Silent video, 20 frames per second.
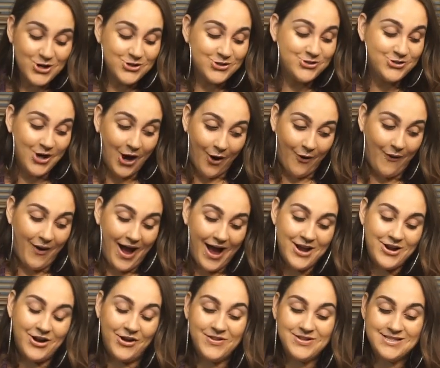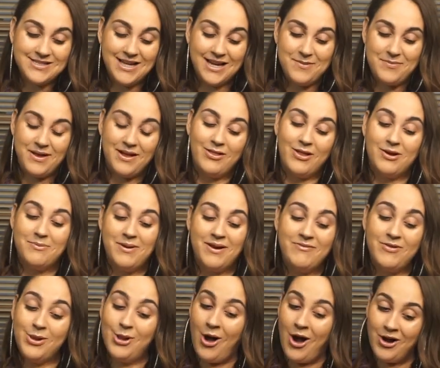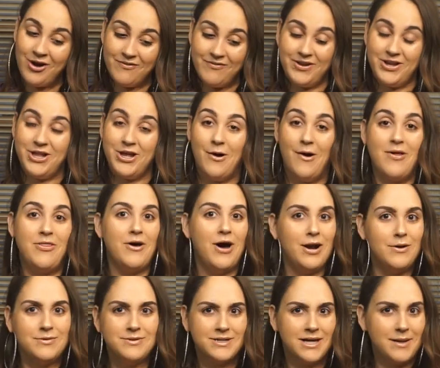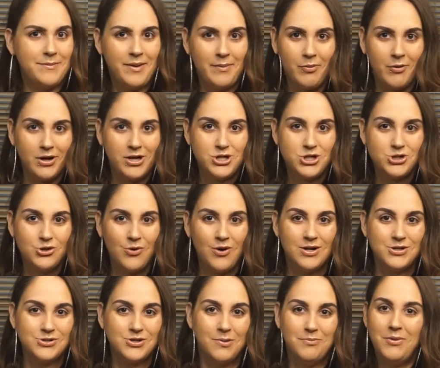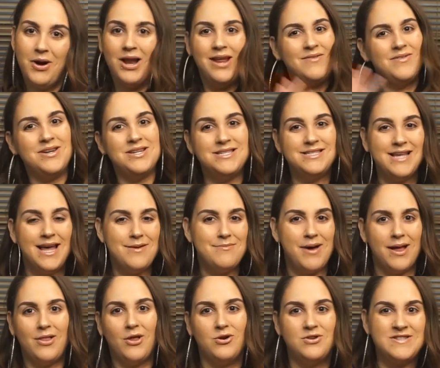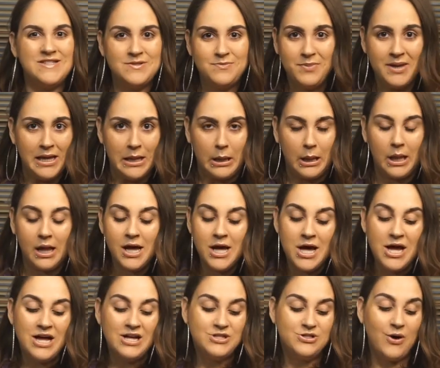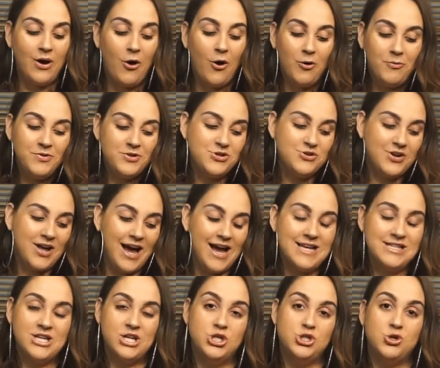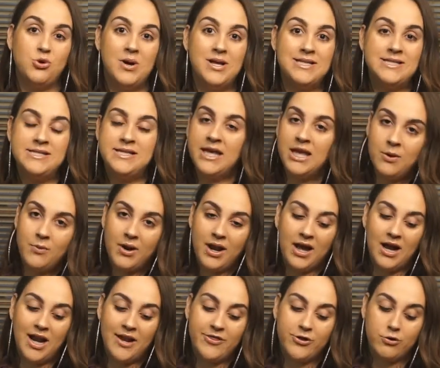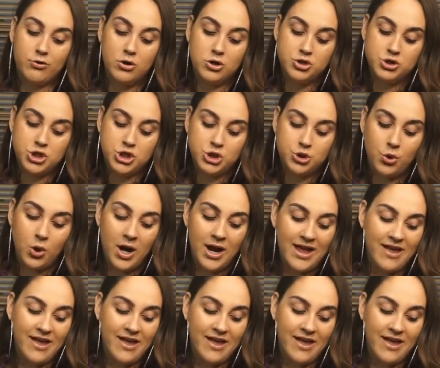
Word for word: So I know this is gonna be a little bit of a longer video. I thought it was gonna be pretty short, so I'm not even gonna say my little spiel. So I hope that you guys enjoyed seeing what I got at the grocery store.